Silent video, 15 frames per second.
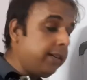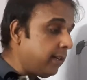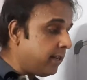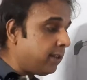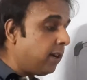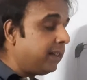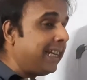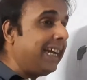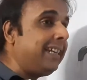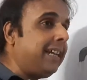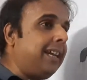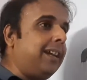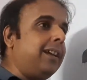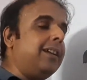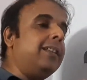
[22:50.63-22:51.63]
It's not that
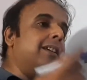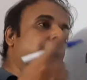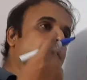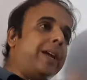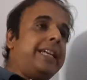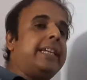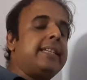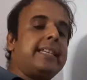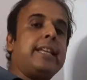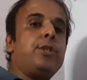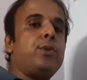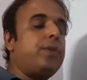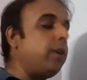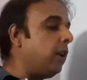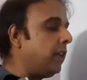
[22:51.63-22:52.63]
in the 20th
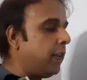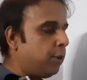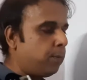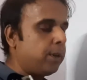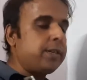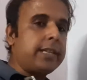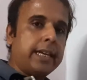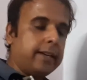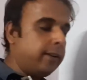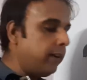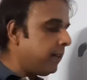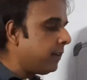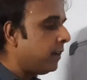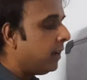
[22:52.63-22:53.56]
century only it was there, right?